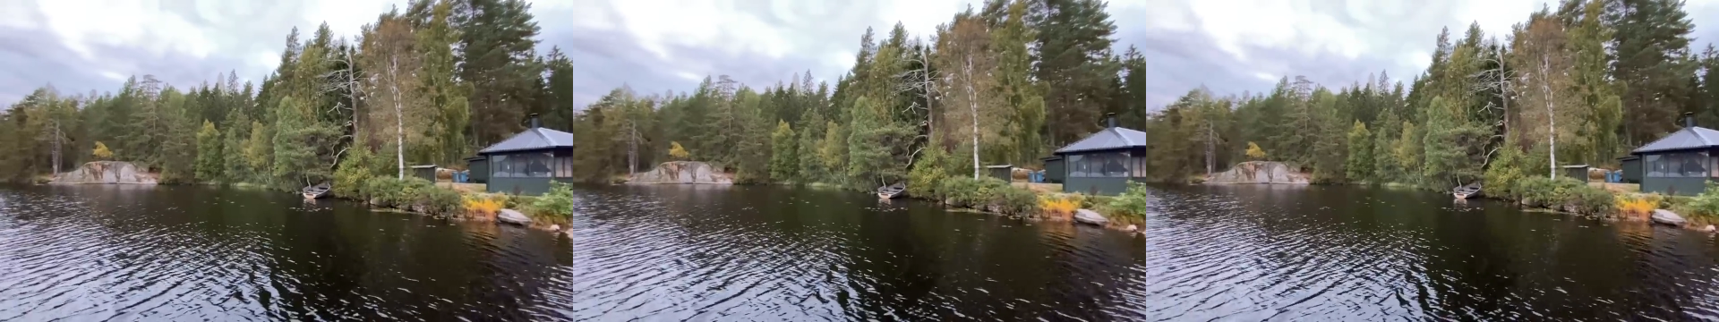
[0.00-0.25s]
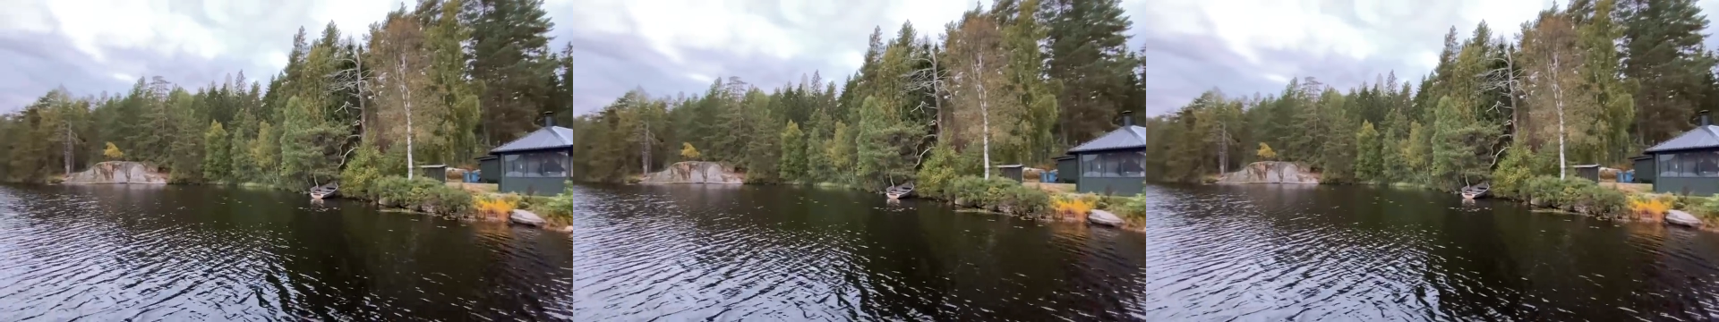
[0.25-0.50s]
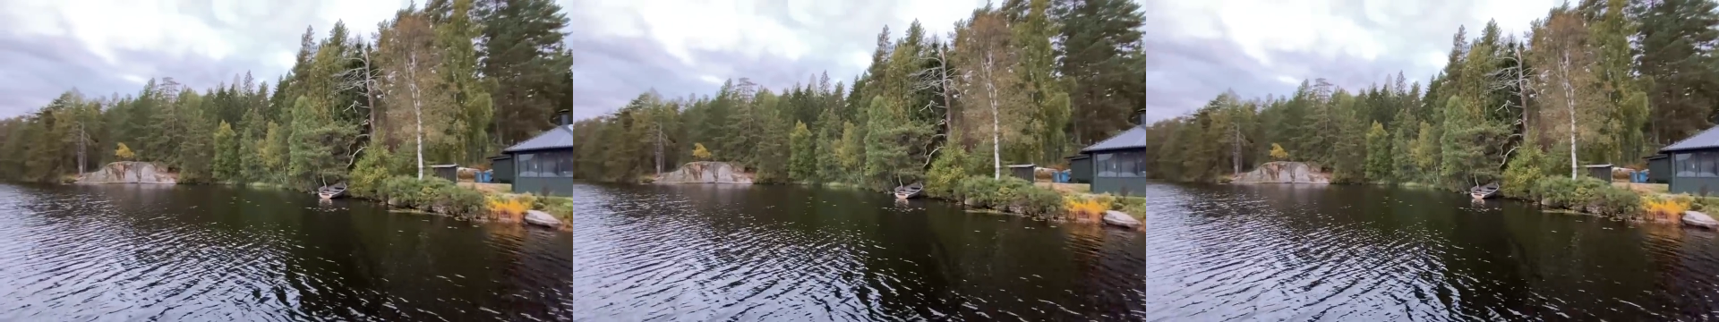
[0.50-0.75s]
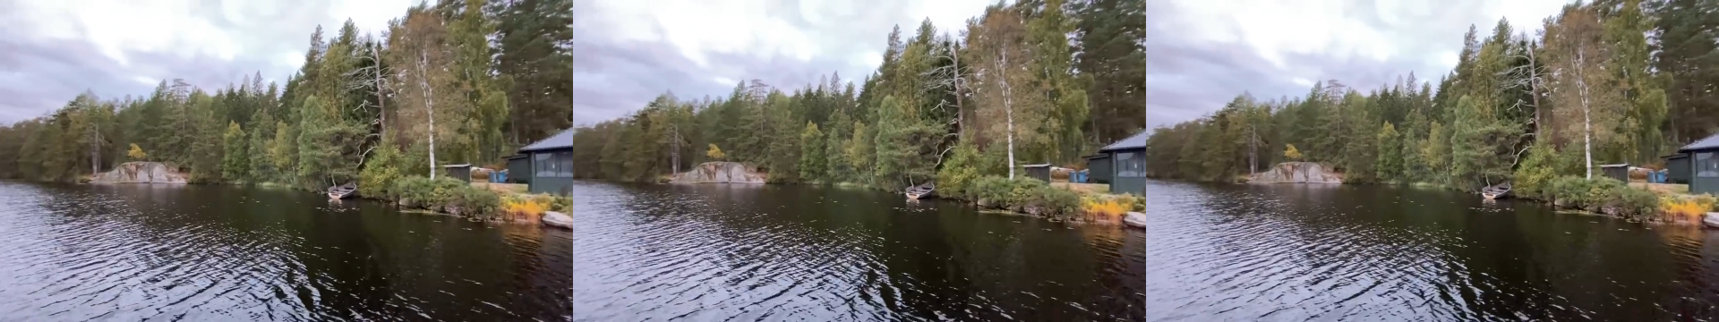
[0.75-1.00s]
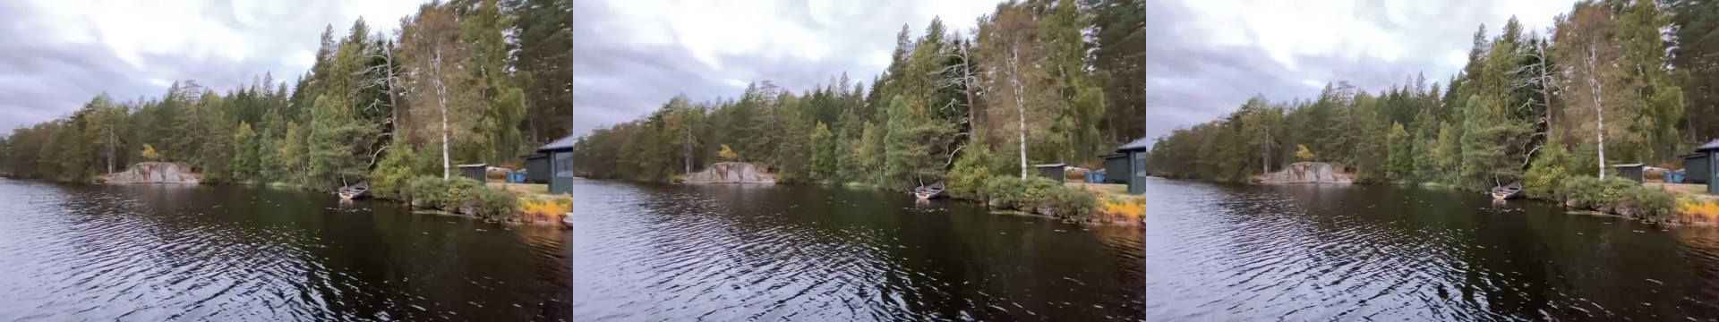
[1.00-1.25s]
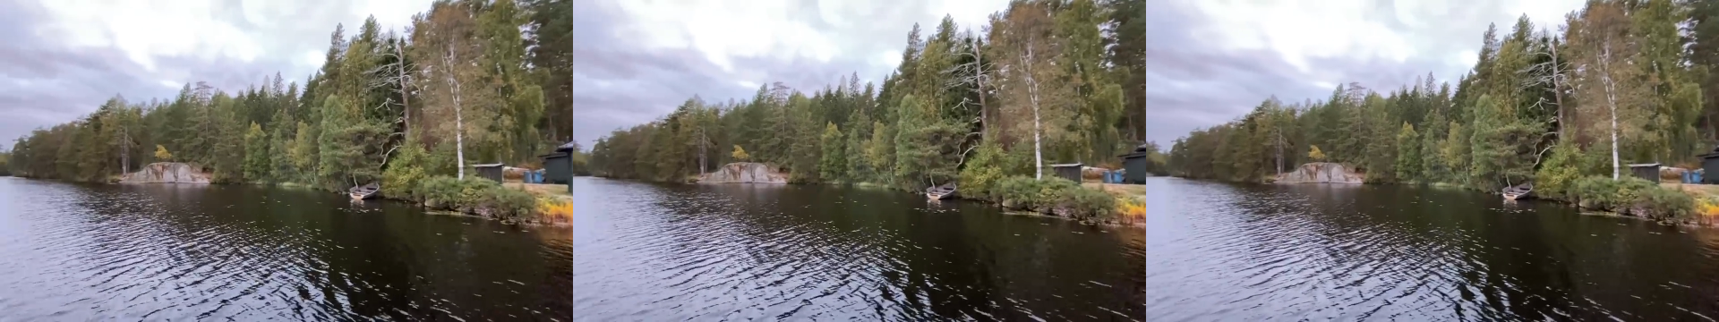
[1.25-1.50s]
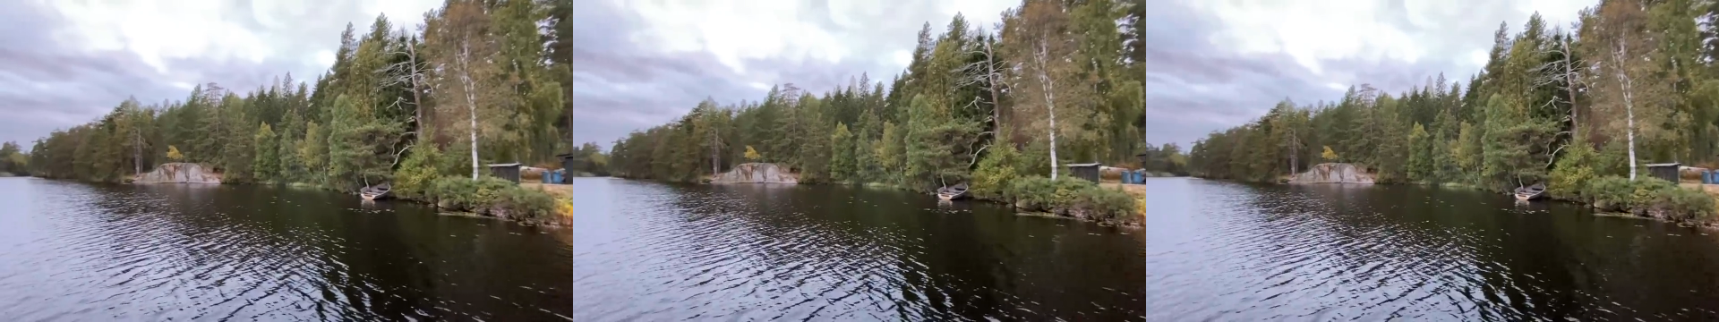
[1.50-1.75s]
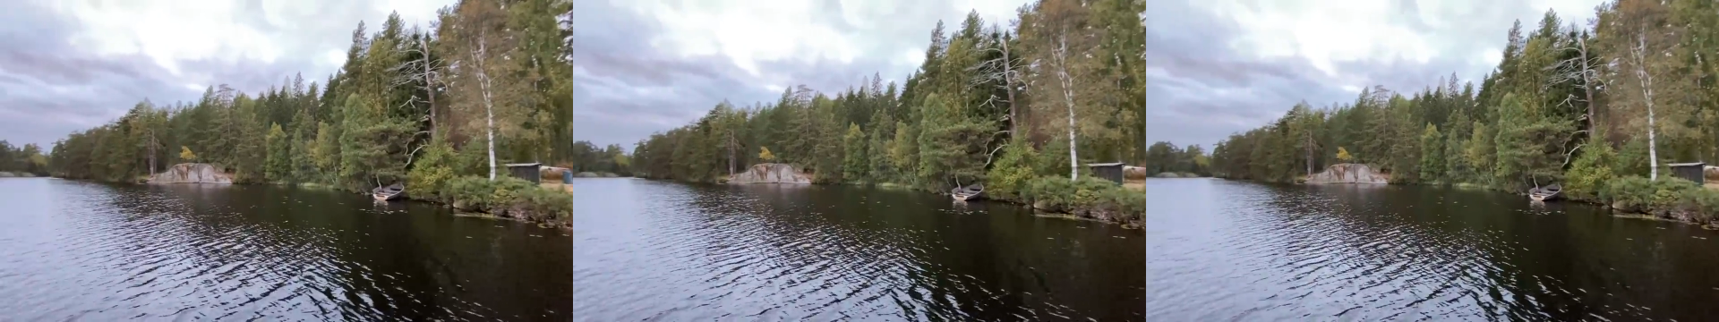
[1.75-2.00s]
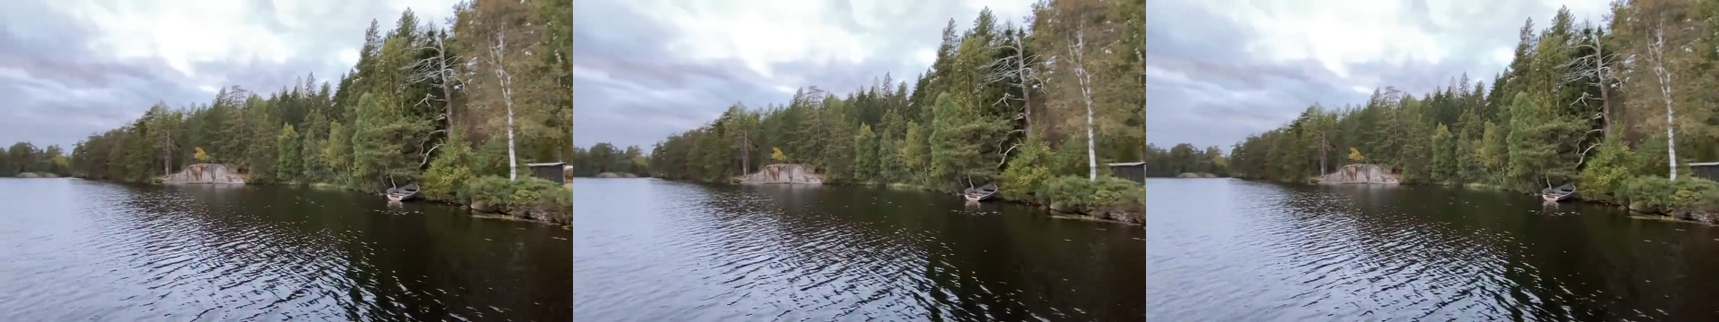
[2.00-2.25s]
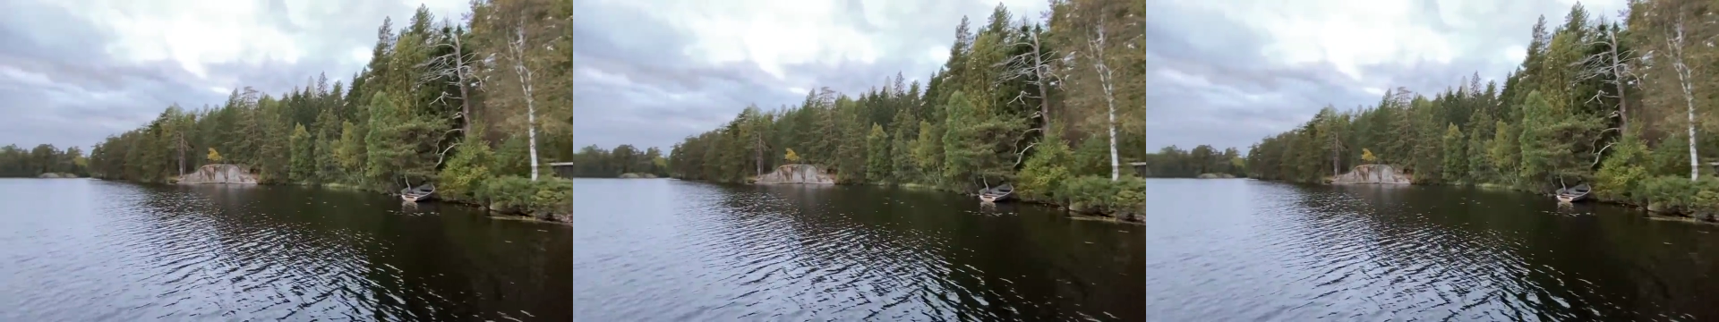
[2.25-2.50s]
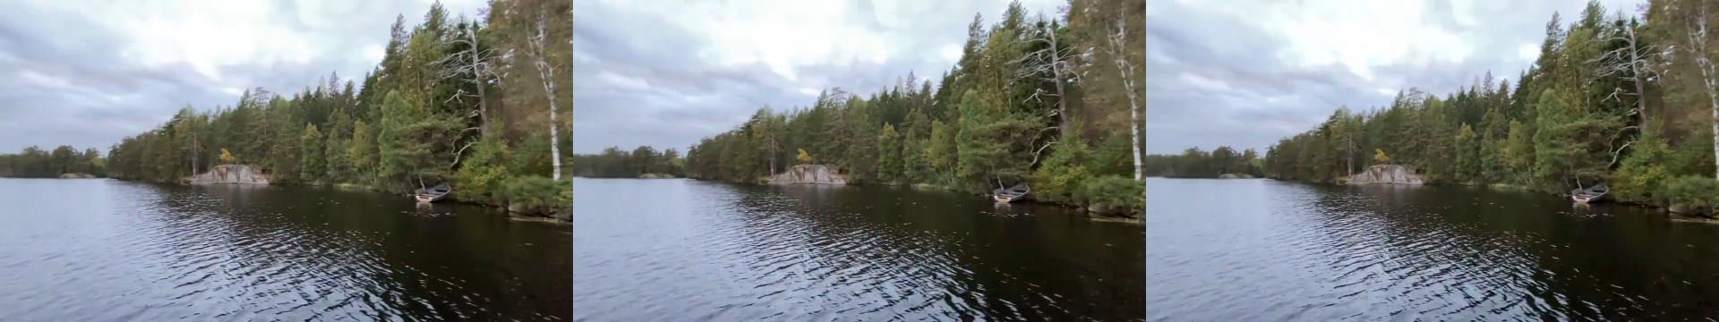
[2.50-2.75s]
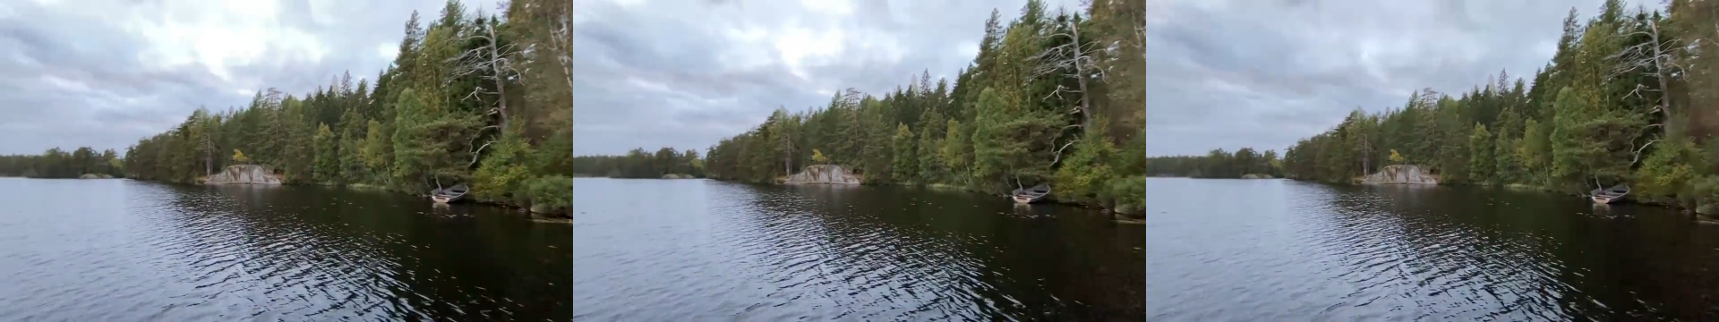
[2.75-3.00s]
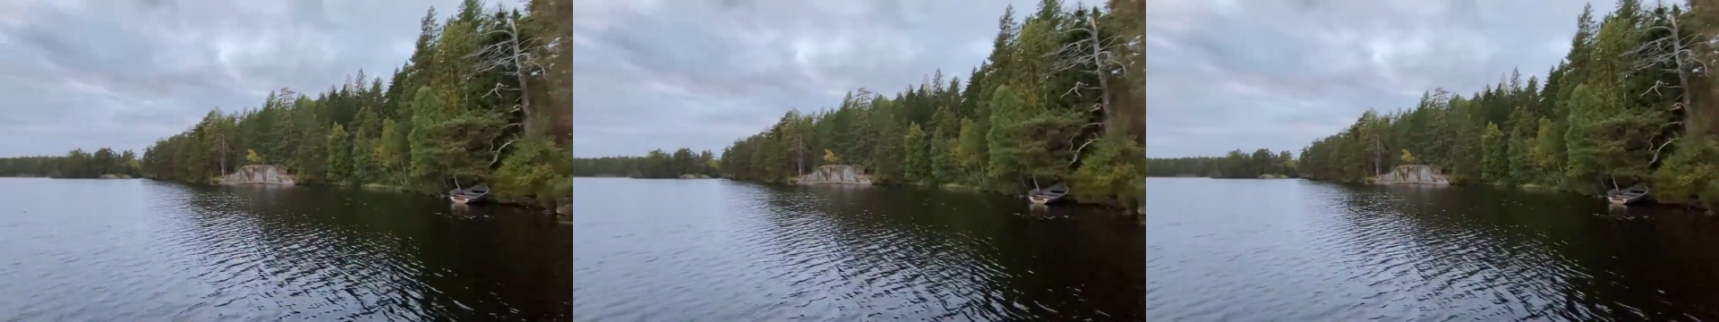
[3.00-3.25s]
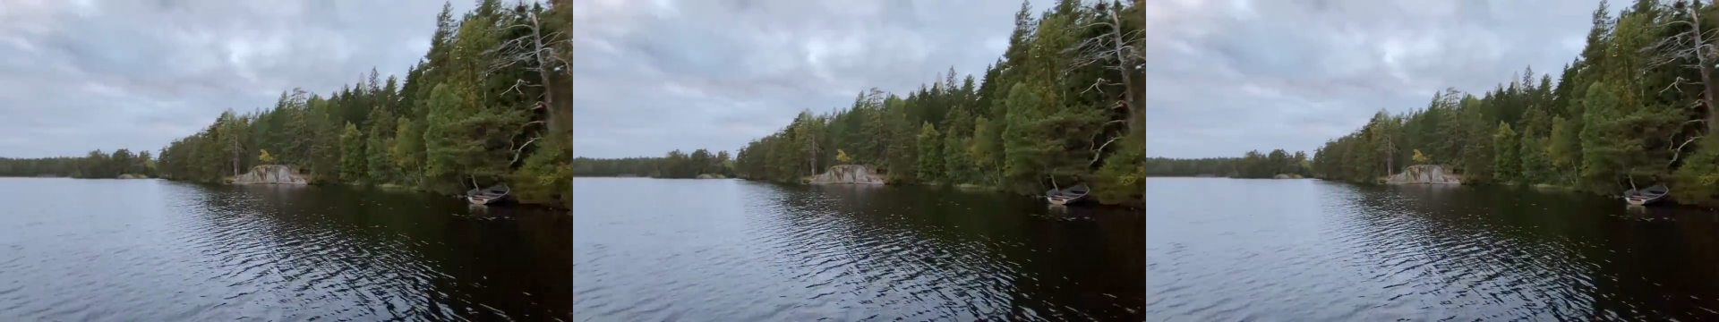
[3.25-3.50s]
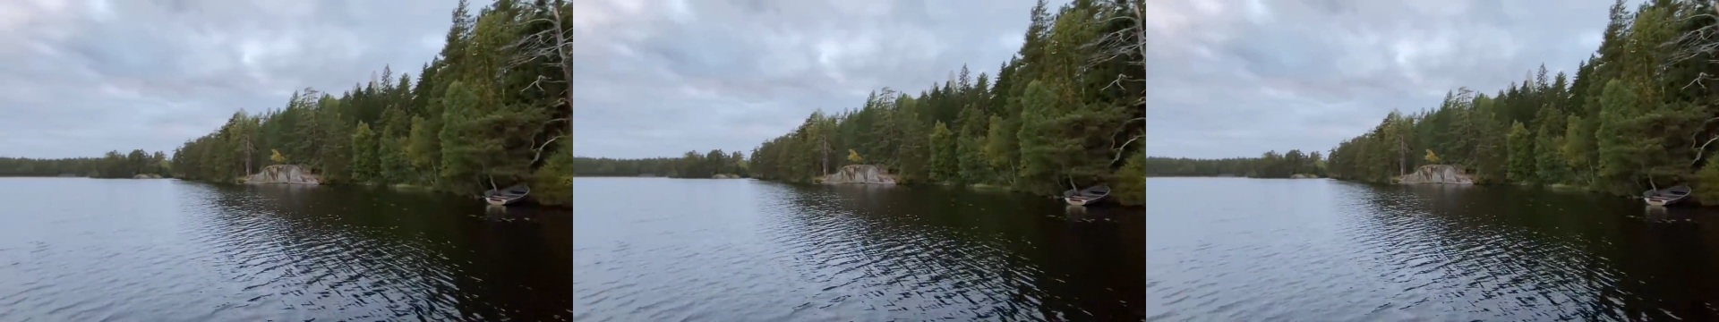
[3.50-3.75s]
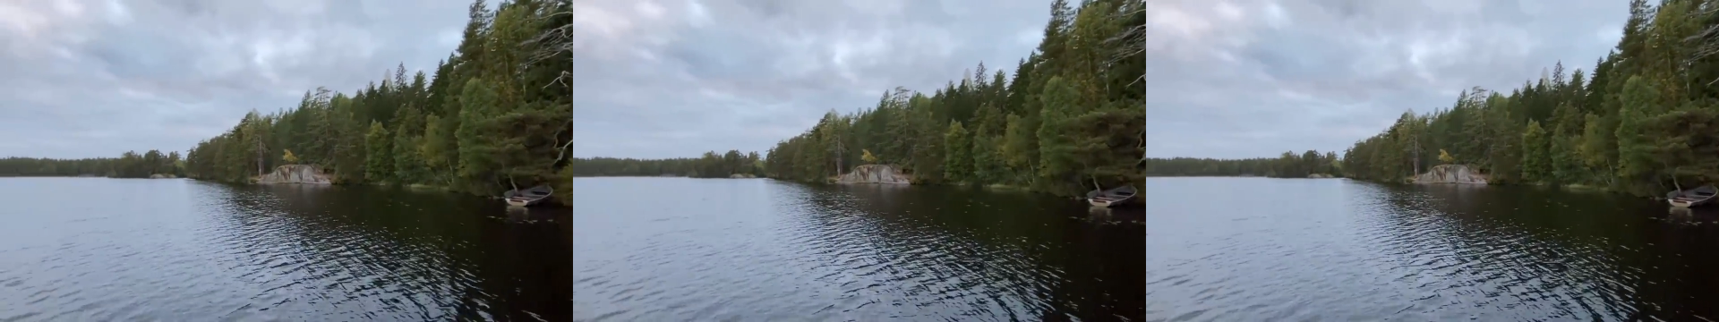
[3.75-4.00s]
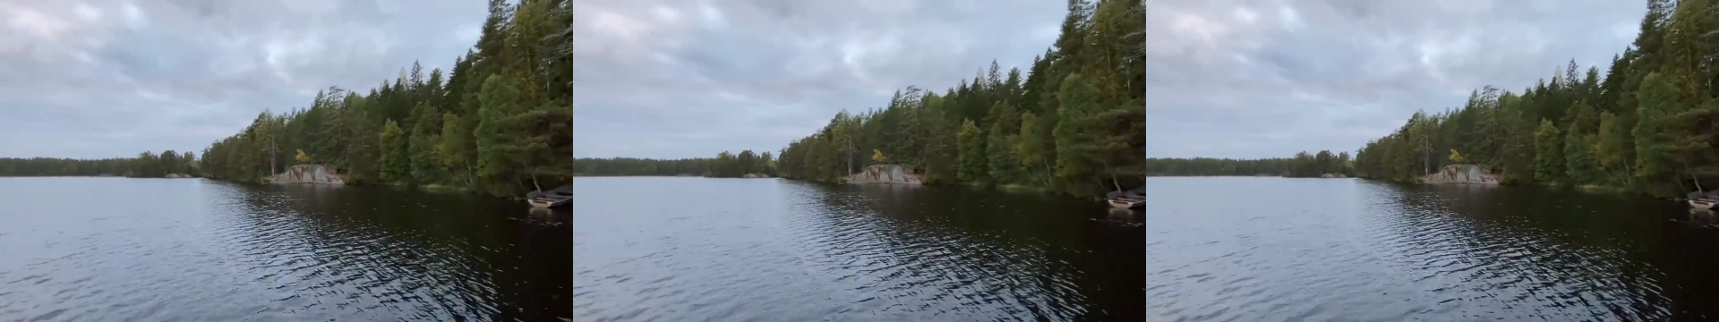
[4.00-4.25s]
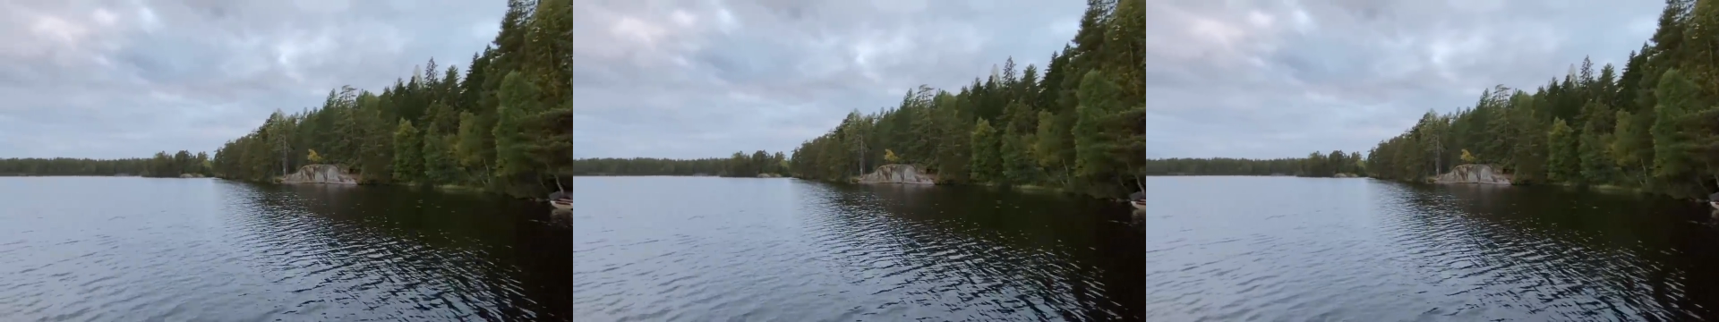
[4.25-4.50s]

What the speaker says: No face is visible, so there are no lips to read.